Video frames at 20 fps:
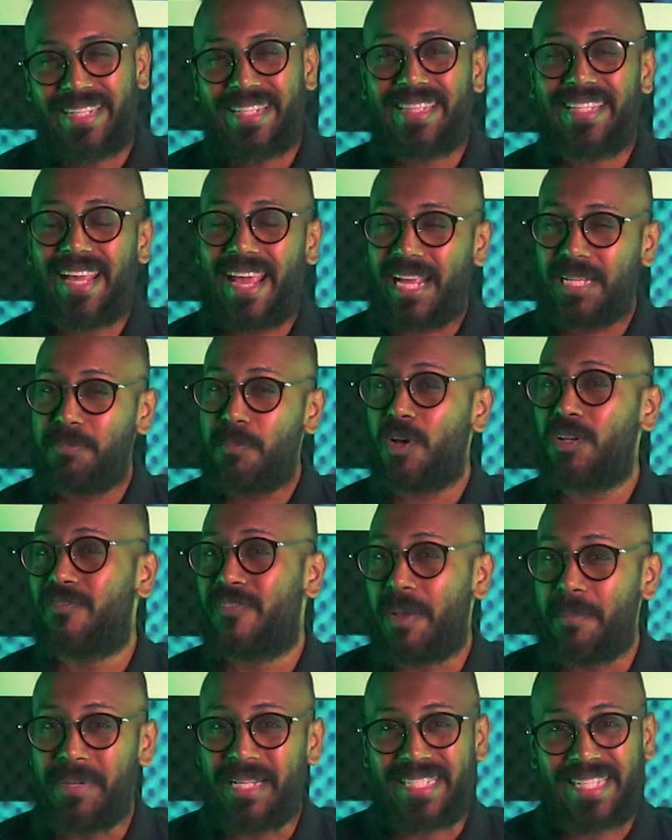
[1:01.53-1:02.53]
The Xbox
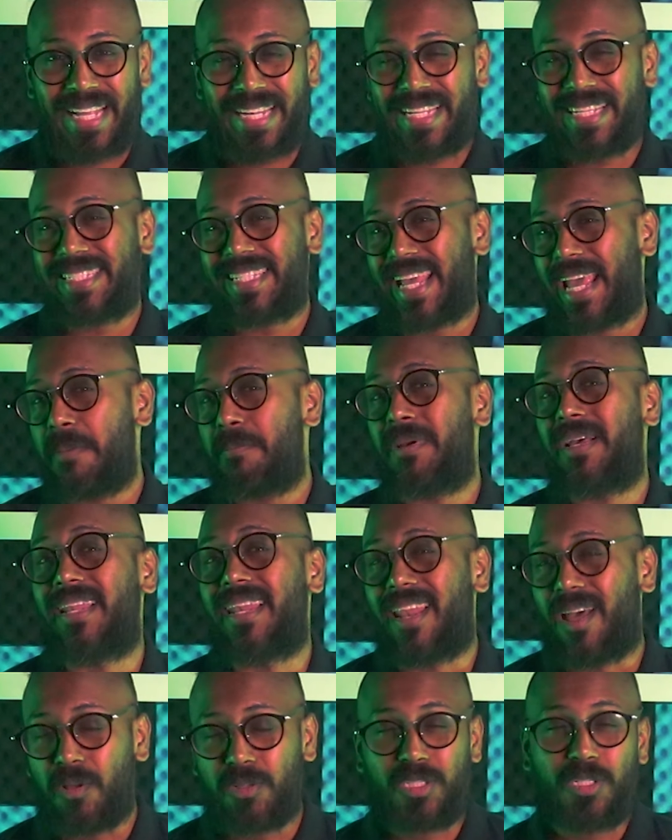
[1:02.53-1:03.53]
Family Settings app
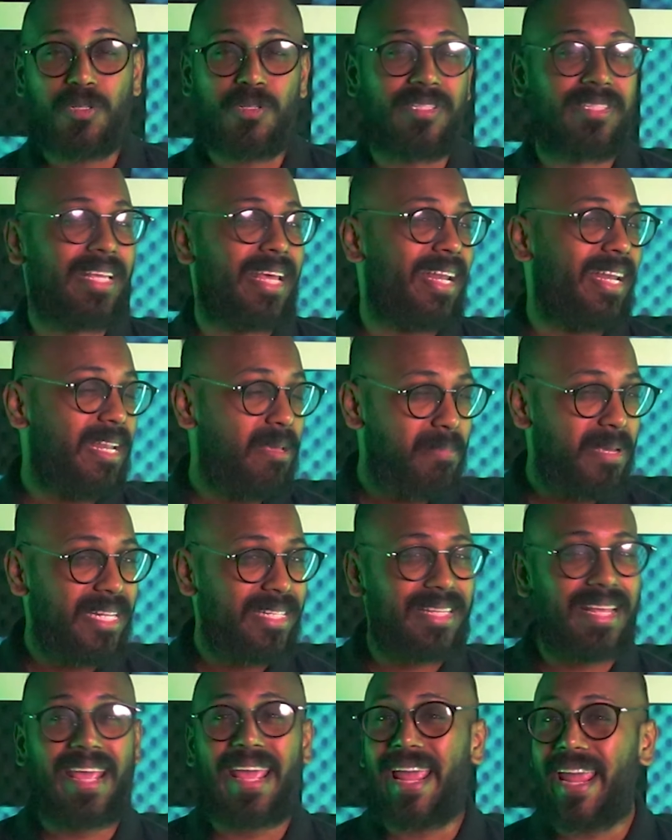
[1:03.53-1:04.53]
allows you to set
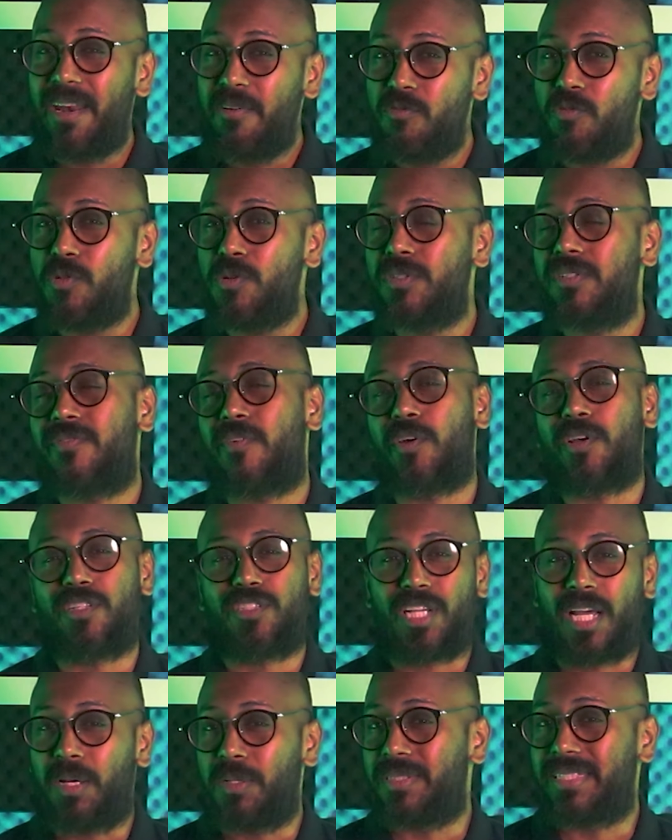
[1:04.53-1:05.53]
limits and rules for your
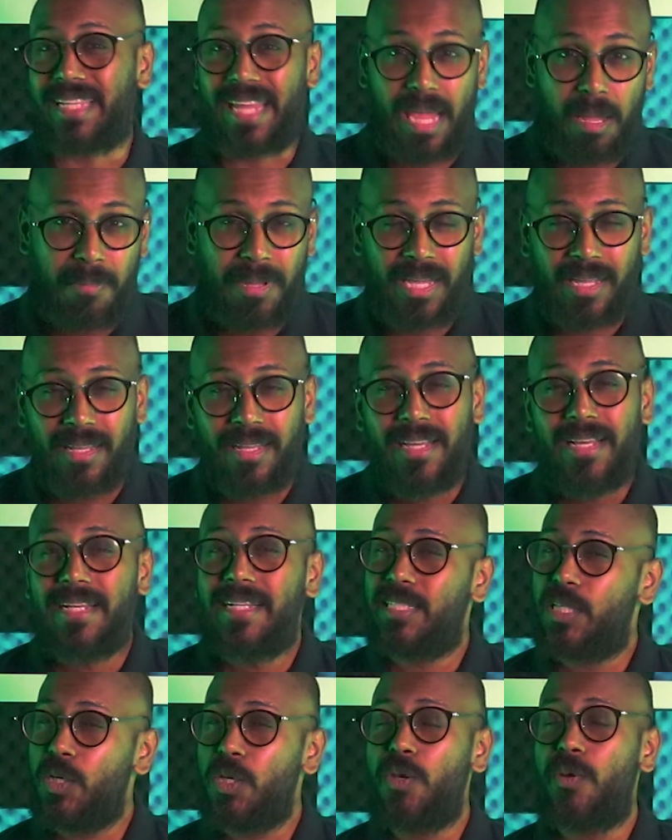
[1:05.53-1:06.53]
child's gaming
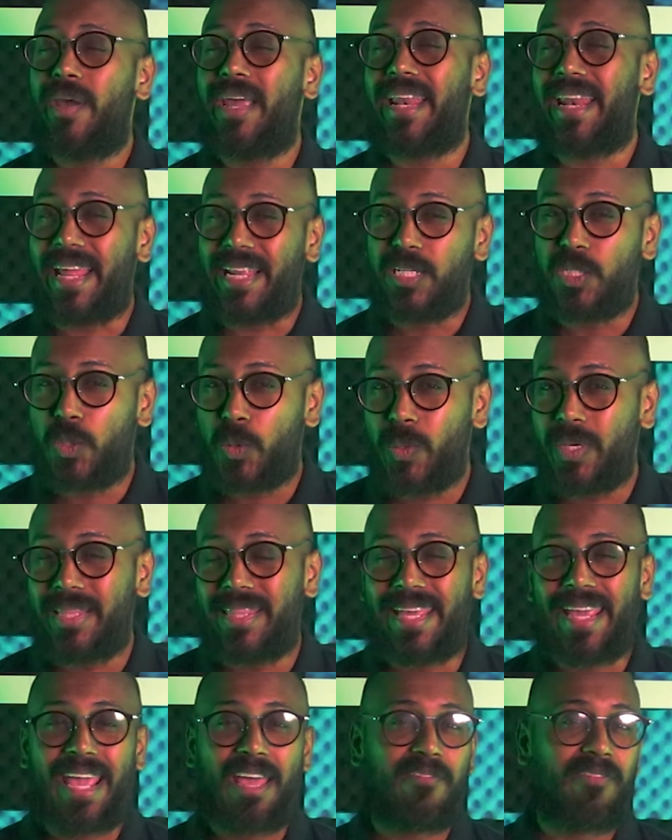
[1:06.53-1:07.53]
so you can ensure
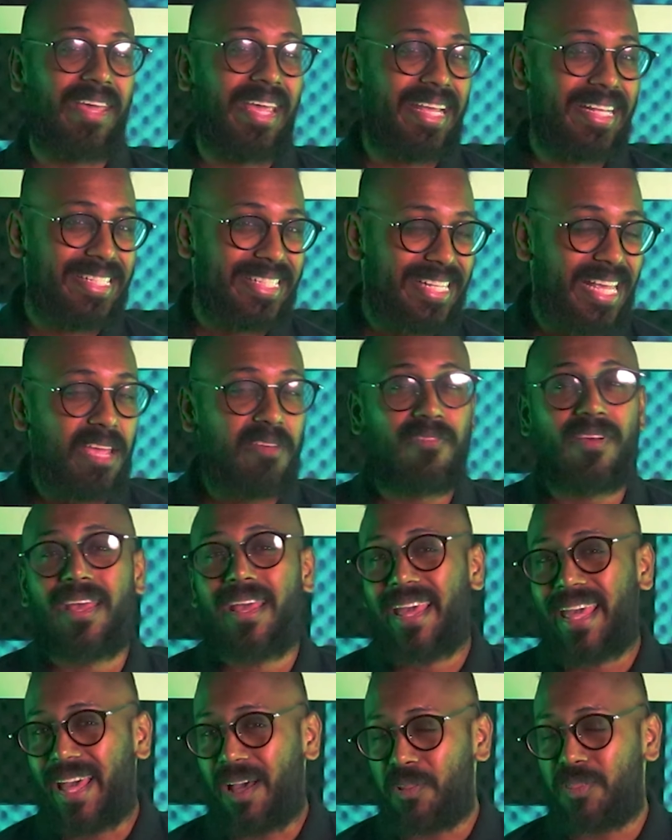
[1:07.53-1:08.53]
they have a safe,
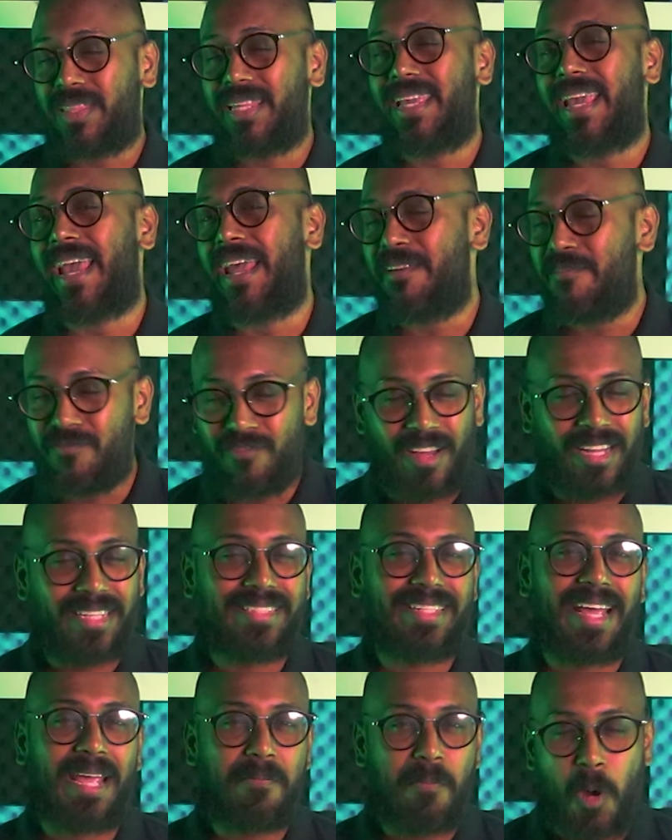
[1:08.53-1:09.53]
healthy, and fun
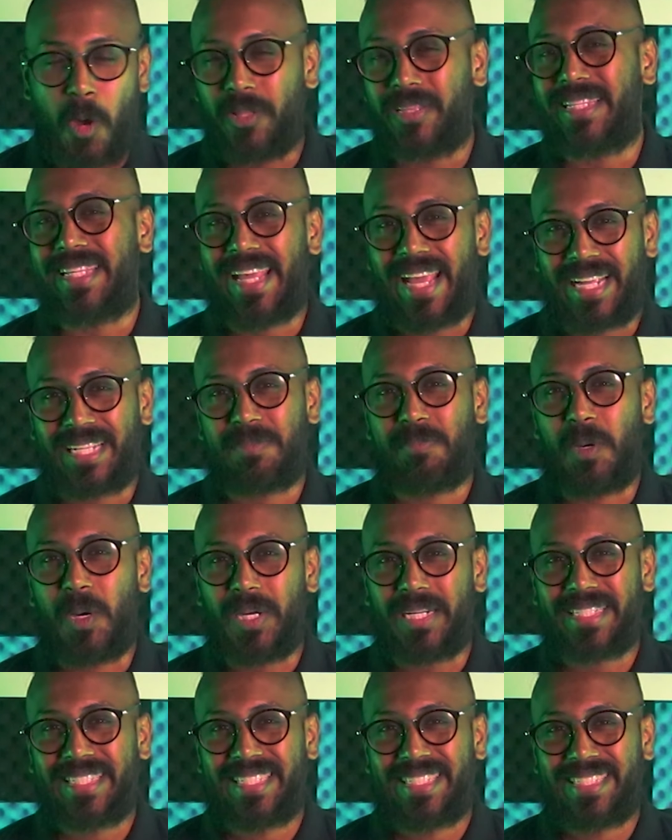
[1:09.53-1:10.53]
time on the
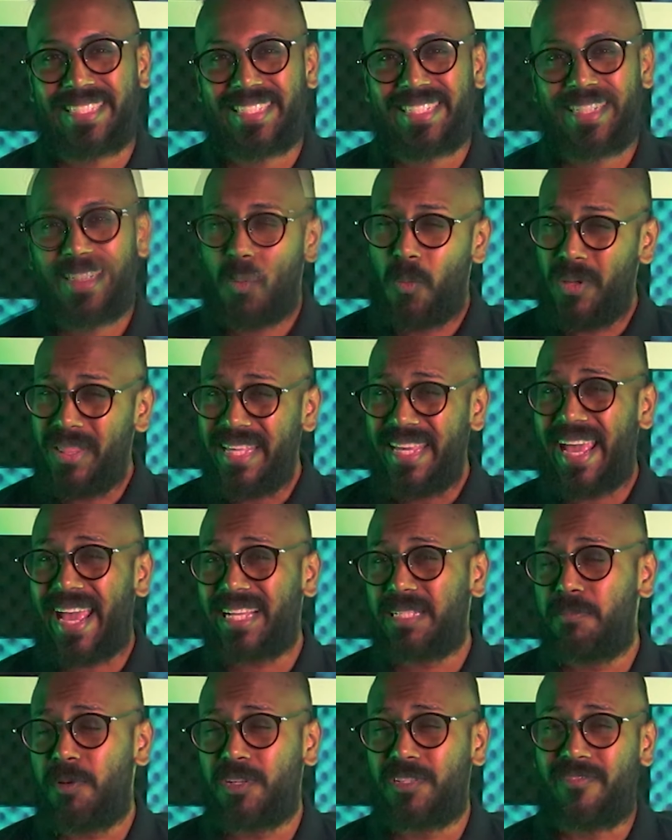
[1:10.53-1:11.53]
Xbox. With the
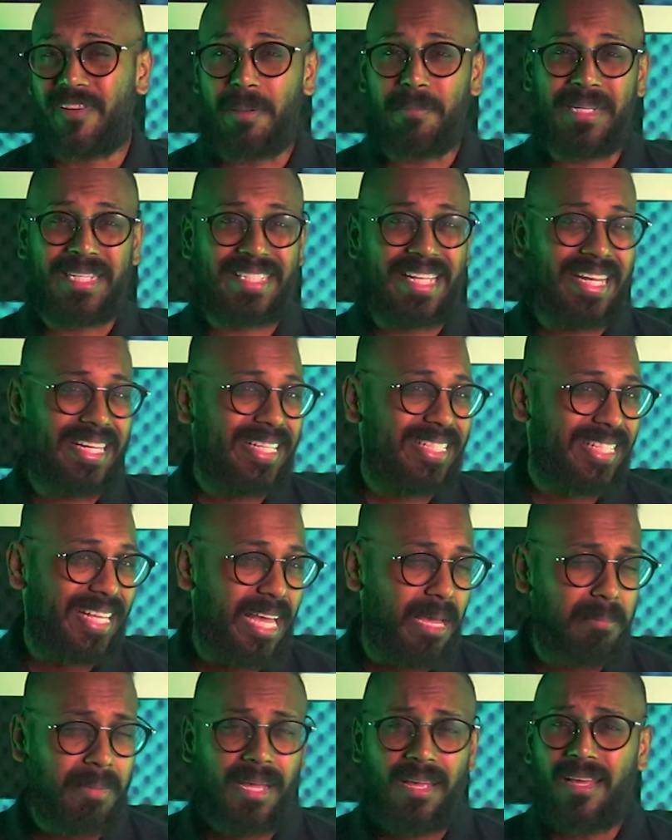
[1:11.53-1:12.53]
Xbox Family Settings
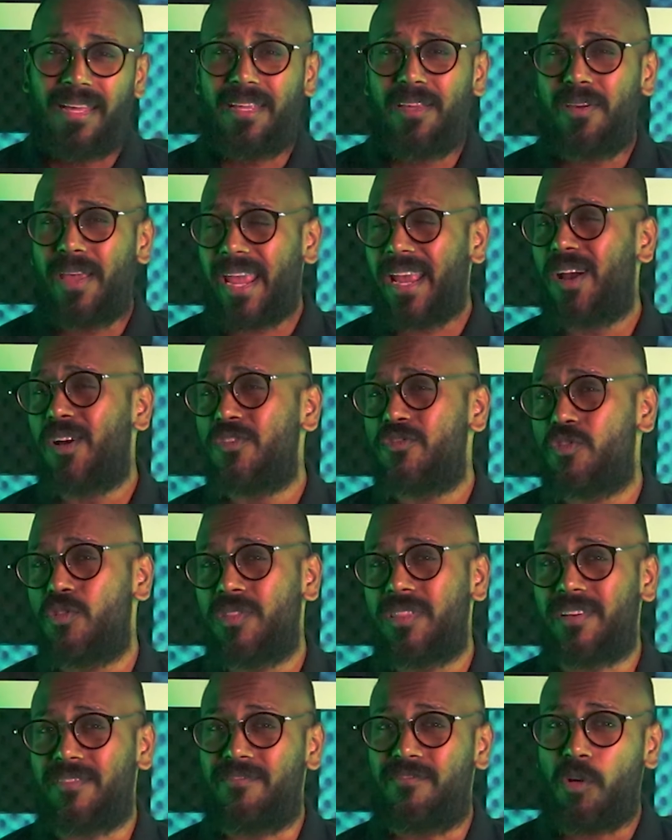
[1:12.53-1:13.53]
app, you can
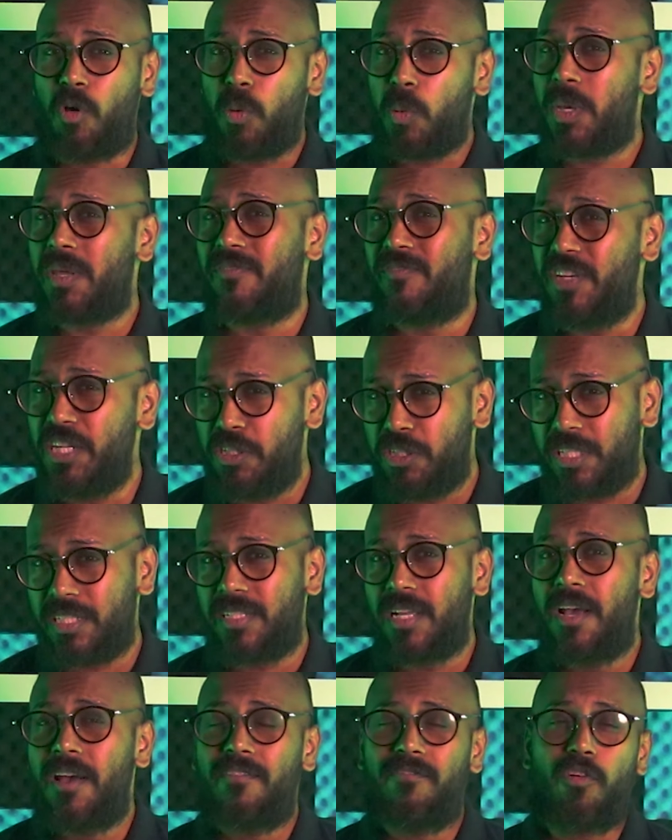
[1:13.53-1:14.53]
control the following
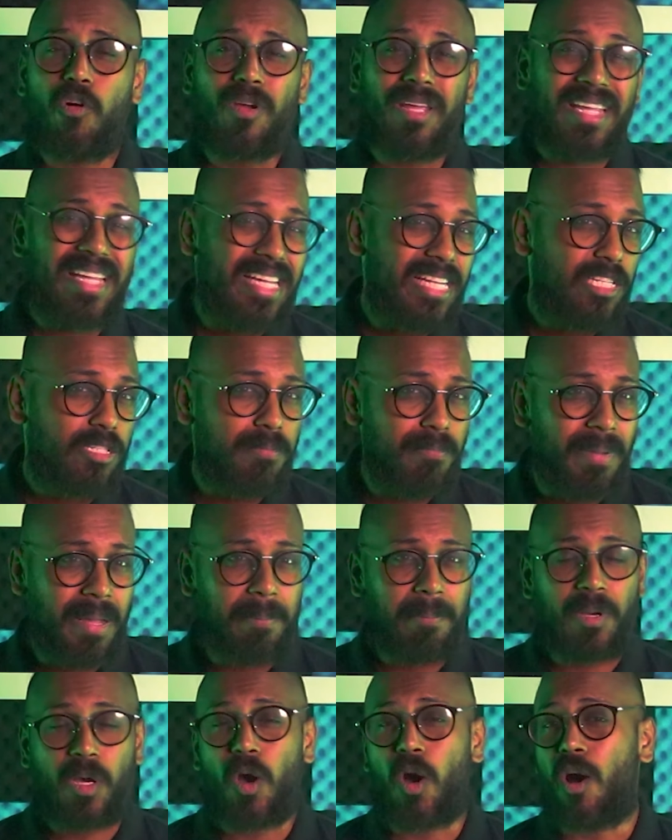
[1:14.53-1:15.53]
features for each
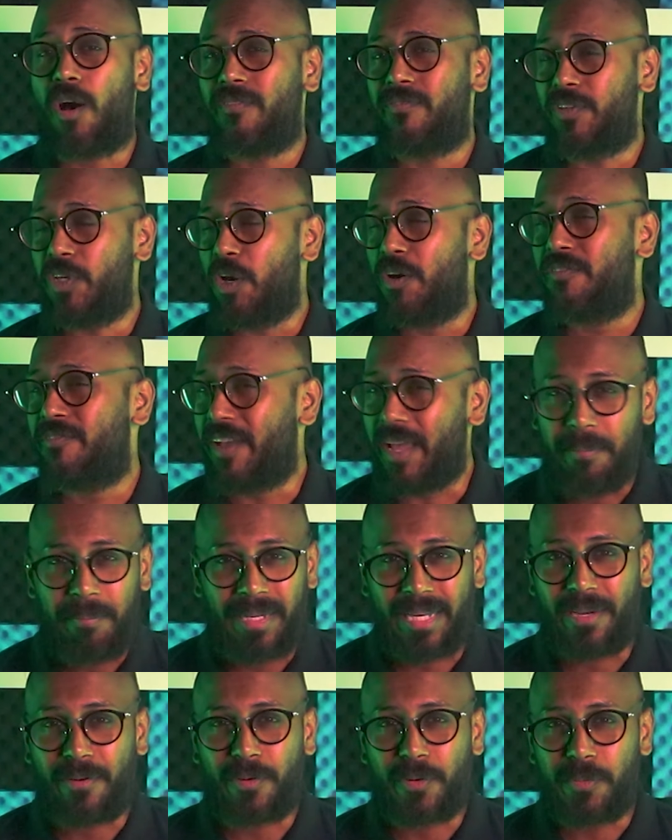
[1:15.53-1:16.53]
member of your
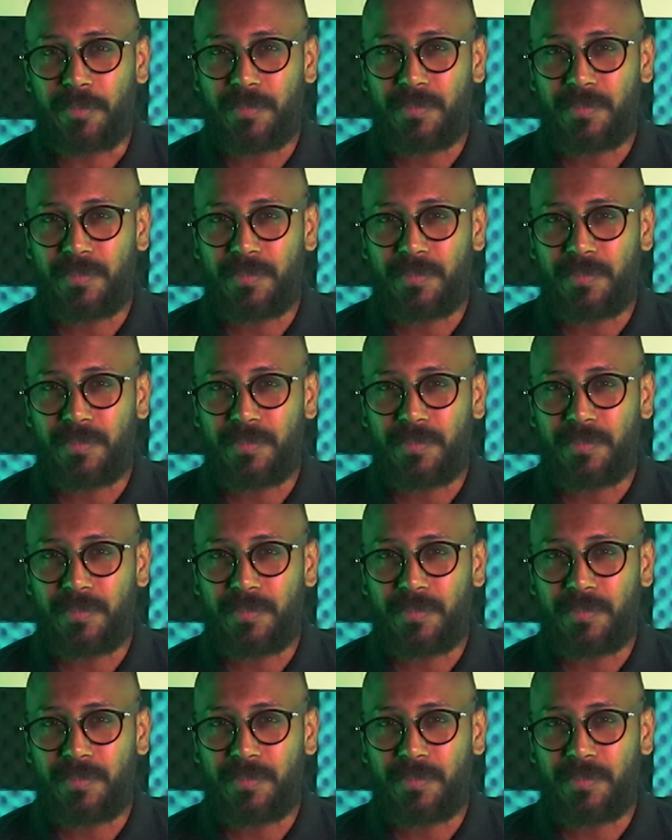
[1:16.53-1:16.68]
family group.